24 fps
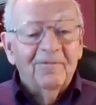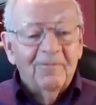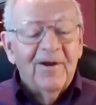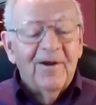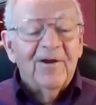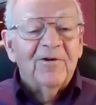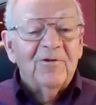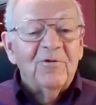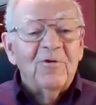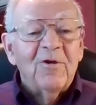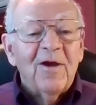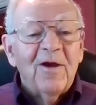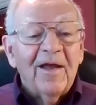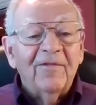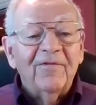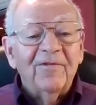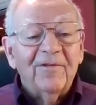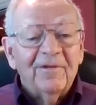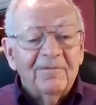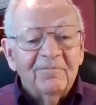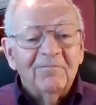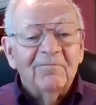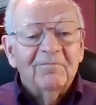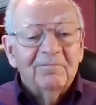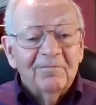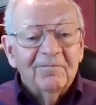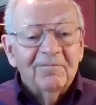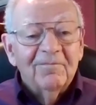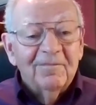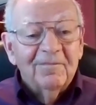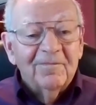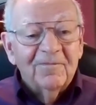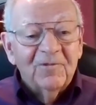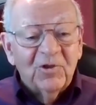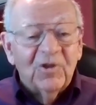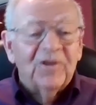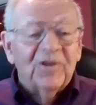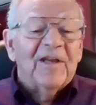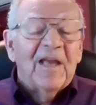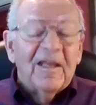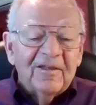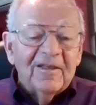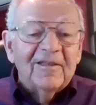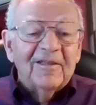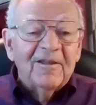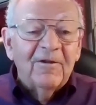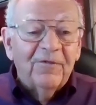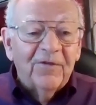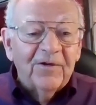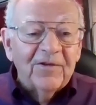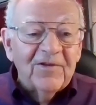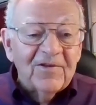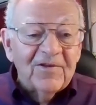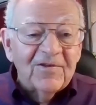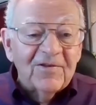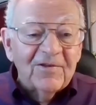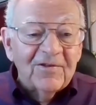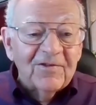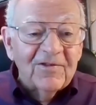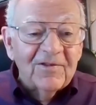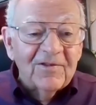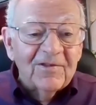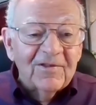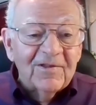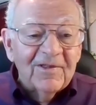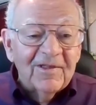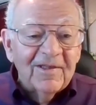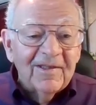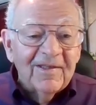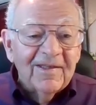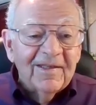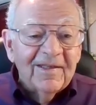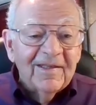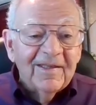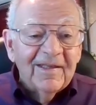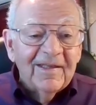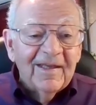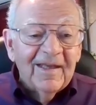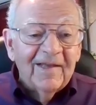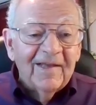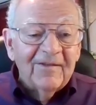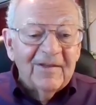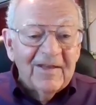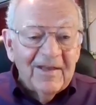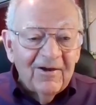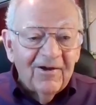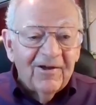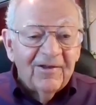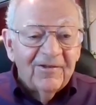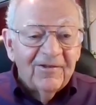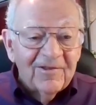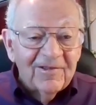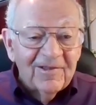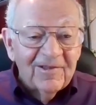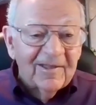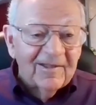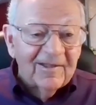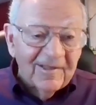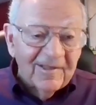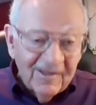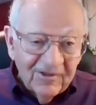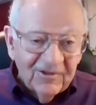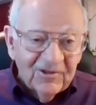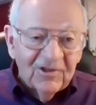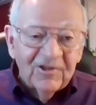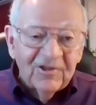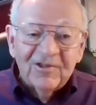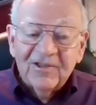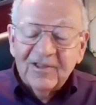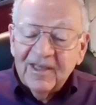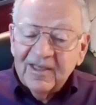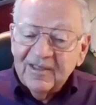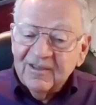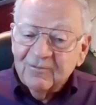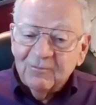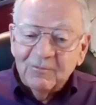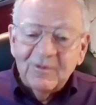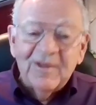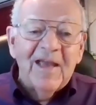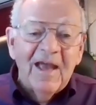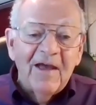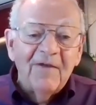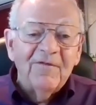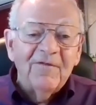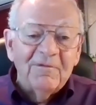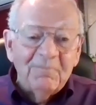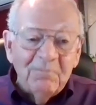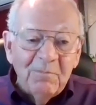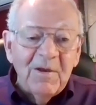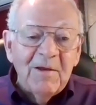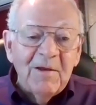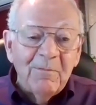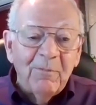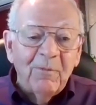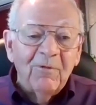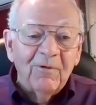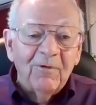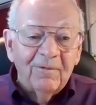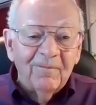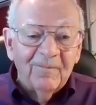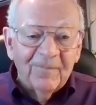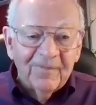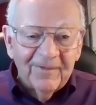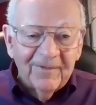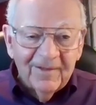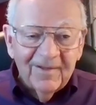where you had genetic differences at the onset, just as we have in people.